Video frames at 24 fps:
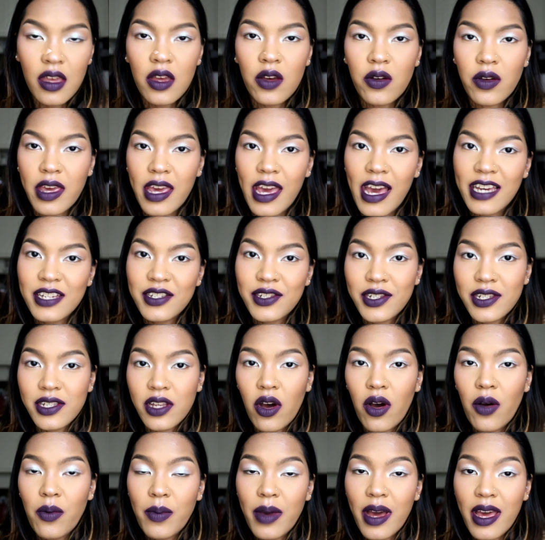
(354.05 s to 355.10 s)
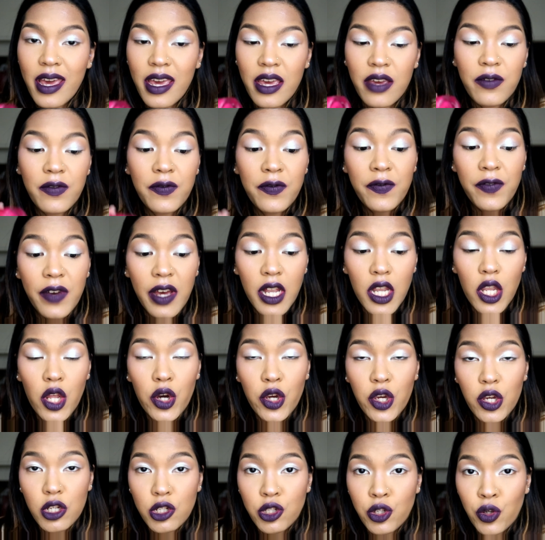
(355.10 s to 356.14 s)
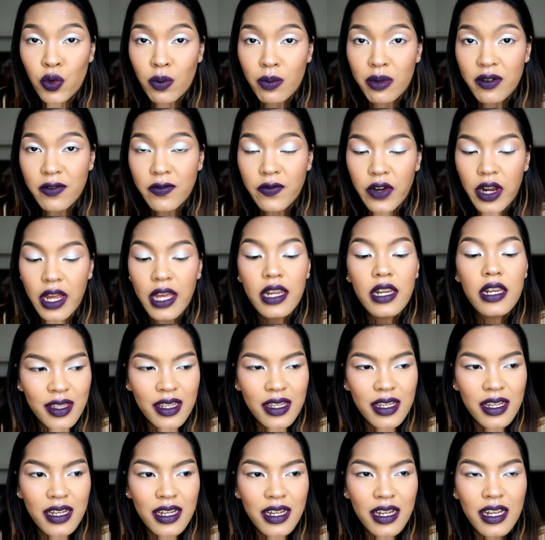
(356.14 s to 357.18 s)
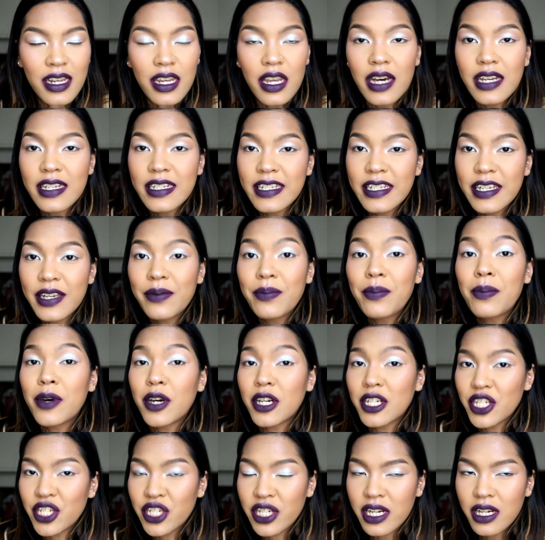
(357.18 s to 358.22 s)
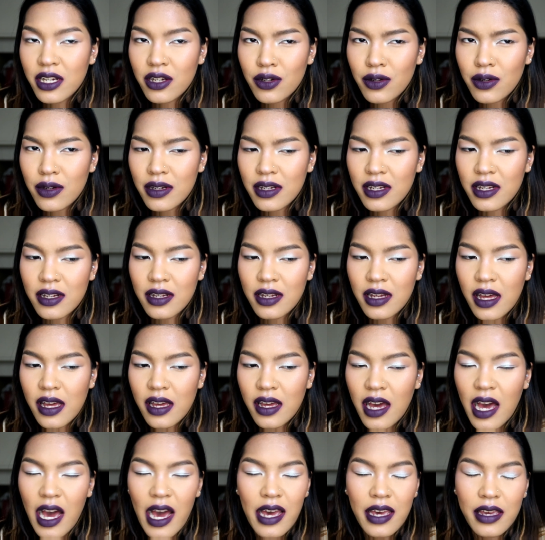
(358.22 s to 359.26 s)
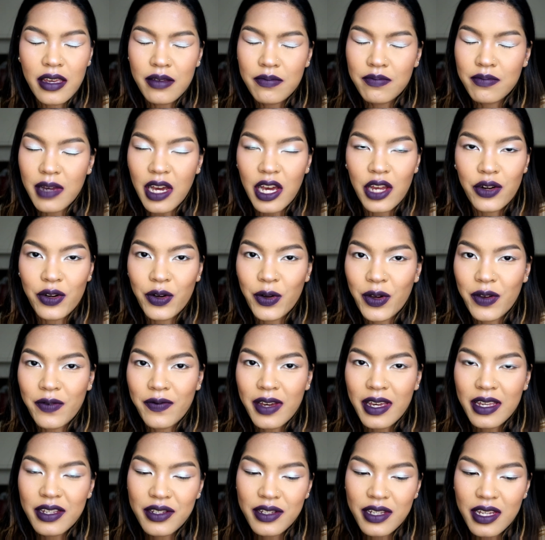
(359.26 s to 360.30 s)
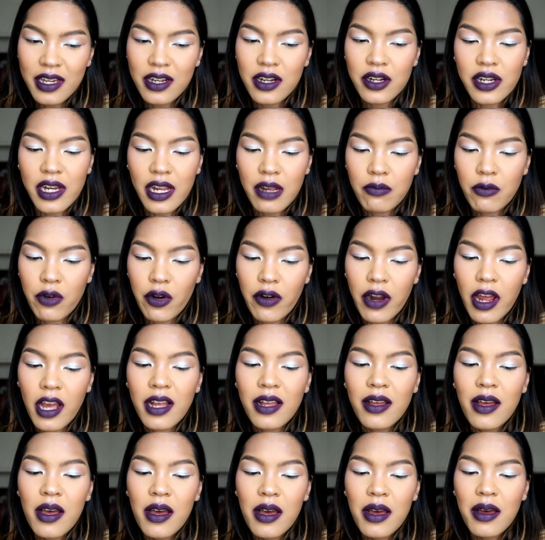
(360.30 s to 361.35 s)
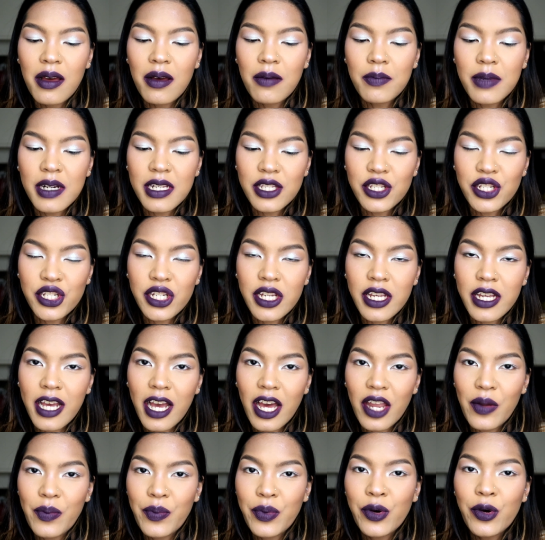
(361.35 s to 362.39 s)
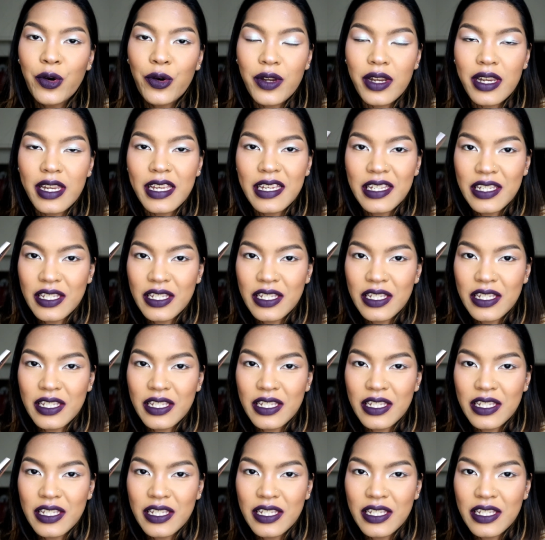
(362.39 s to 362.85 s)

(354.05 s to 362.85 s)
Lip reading: Okay, I saw my fellow YouTuber friend Lundyn Marshall. I don't know if I say her name correct, but she kind of put the